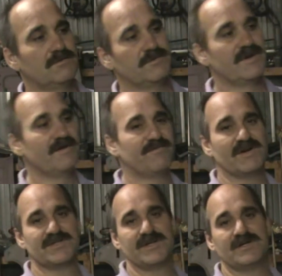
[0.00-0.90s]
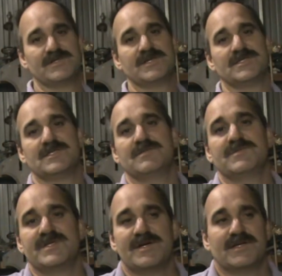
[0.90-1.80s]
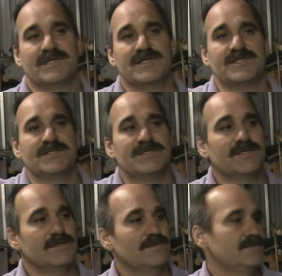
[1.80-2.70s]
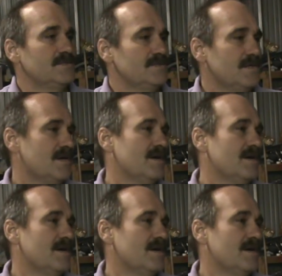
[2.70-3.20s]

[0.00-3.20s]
We had fresh air systems, air conditioned suits,